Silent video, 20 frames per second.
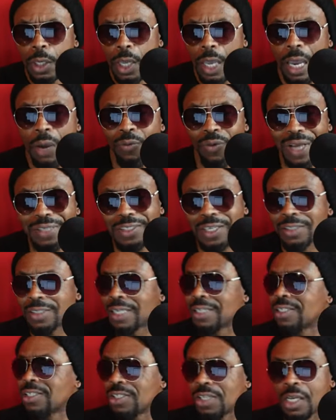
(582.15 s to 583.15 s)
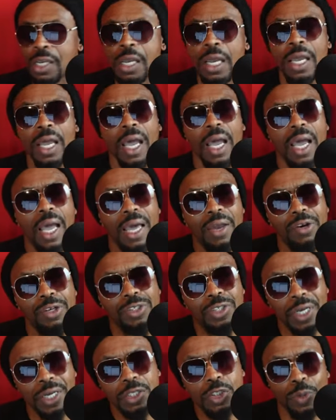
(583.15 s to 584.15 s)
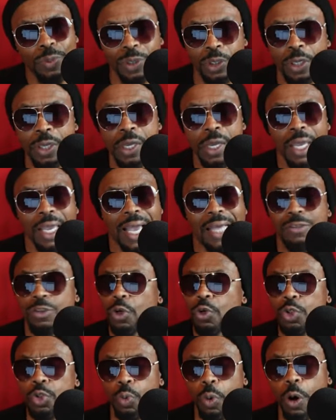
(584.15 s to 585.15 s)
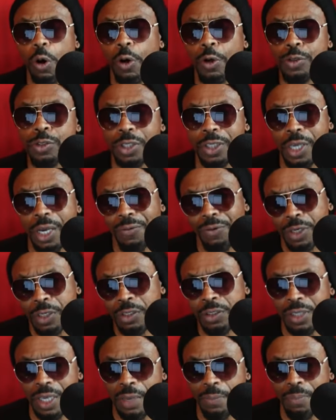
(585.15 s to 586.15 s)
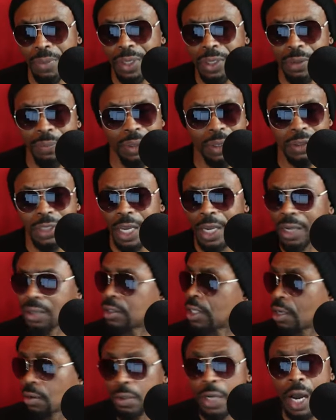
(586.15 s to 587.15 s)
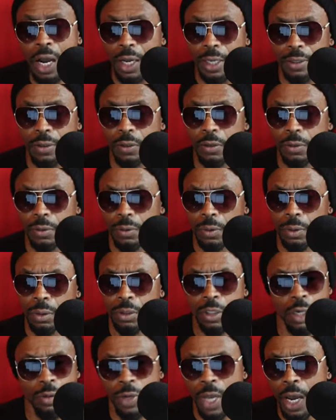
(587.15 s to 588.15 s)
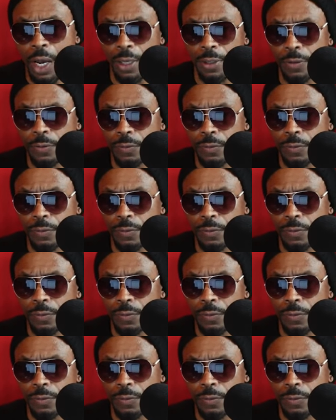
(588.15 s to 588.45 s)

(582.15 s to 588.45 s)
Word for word: and residency interchangeably, as those words carry the same meaning, but they, they're not. They're not.